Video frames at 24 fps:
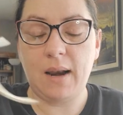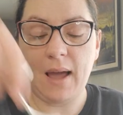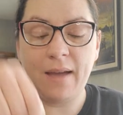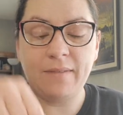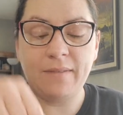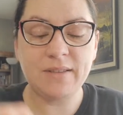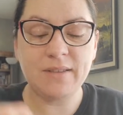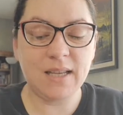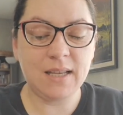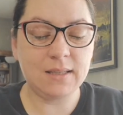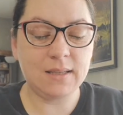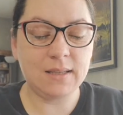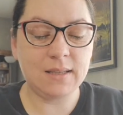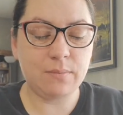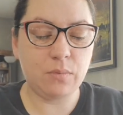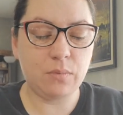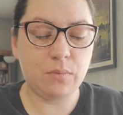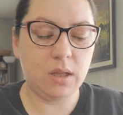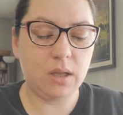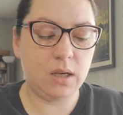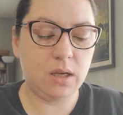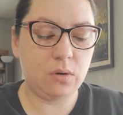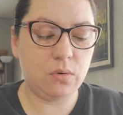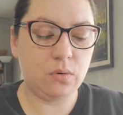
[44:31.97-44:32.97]
I've seen some
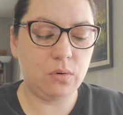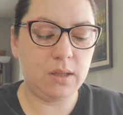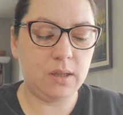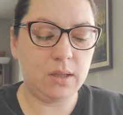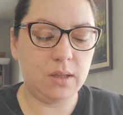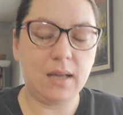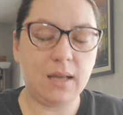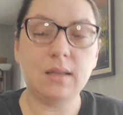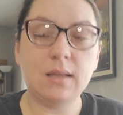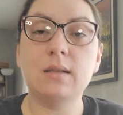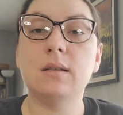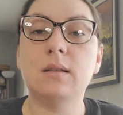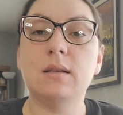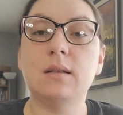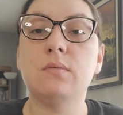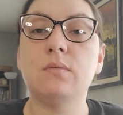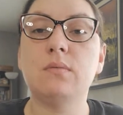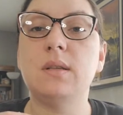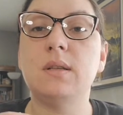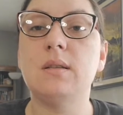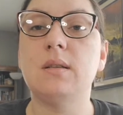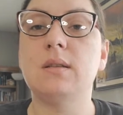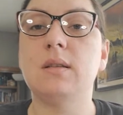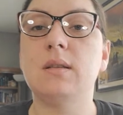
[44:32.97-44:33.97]
really cool necklaces
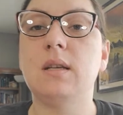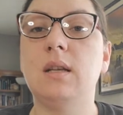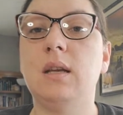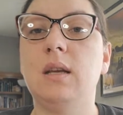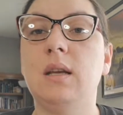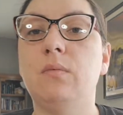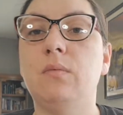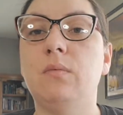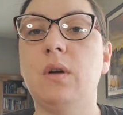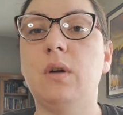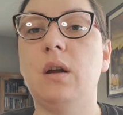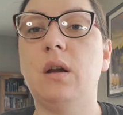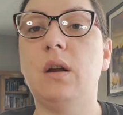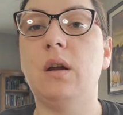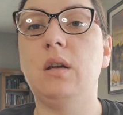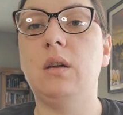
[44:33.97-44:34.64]
recently where,